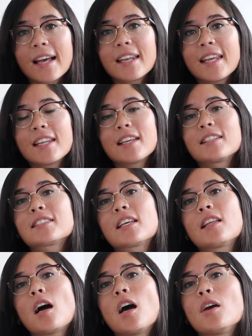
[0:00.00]
and in it,
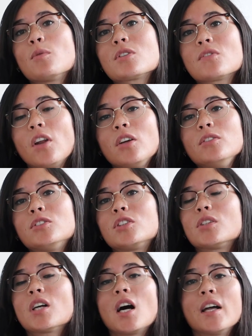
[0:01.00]
I was flown
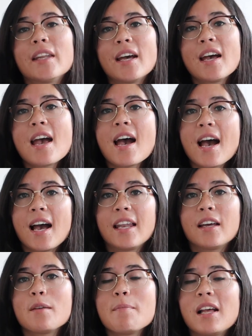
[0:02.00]
to Ghana
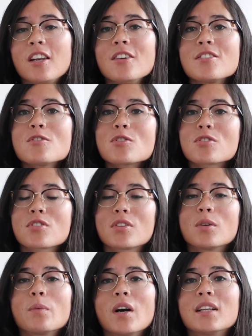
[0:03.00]
and I met loads of
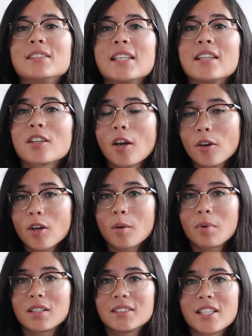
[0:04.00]
children that worked in the
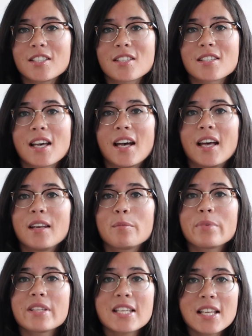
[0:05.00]
cocoa plantations there,
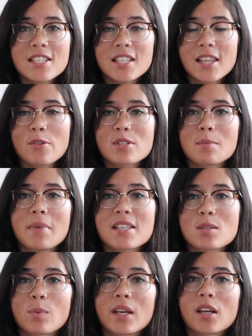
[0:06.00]
and potentially that was the
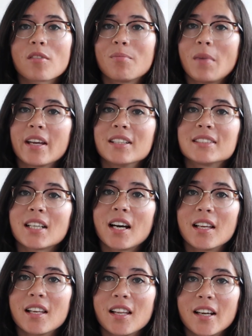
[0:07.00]
best week of my
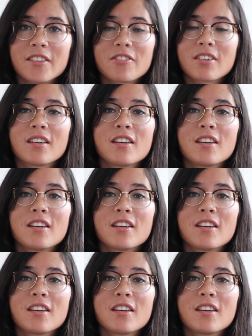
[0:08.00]
entire life.